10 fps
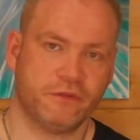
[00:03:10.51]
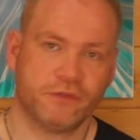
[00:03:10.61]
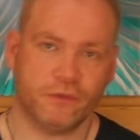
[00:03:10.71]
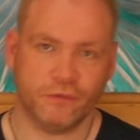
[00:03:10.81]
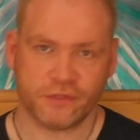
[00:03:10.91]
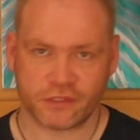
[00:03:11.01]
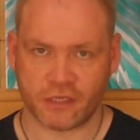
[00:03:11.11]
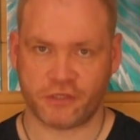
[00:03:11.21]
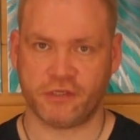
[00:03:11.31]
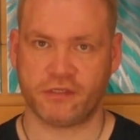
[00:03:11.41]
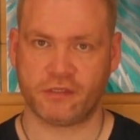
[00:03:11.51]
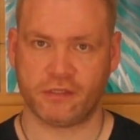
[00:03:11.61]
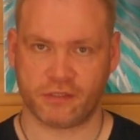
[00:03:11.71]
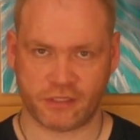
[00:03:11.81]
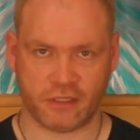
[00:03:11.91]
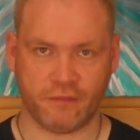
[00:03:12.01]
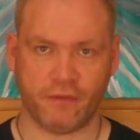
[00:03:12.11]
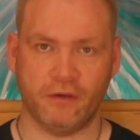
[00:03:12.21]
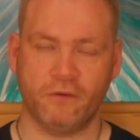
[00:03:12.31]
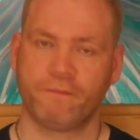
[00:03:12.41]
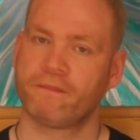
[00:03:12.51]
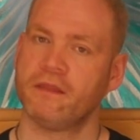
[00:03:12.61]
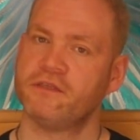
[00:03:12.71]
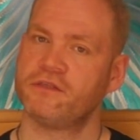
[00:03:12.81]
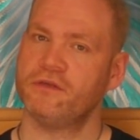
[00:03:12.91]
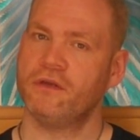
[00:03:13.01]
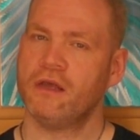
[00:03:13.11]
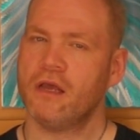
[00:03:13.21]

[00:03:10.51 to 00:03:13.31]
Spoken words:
tools such as the singing bowl is to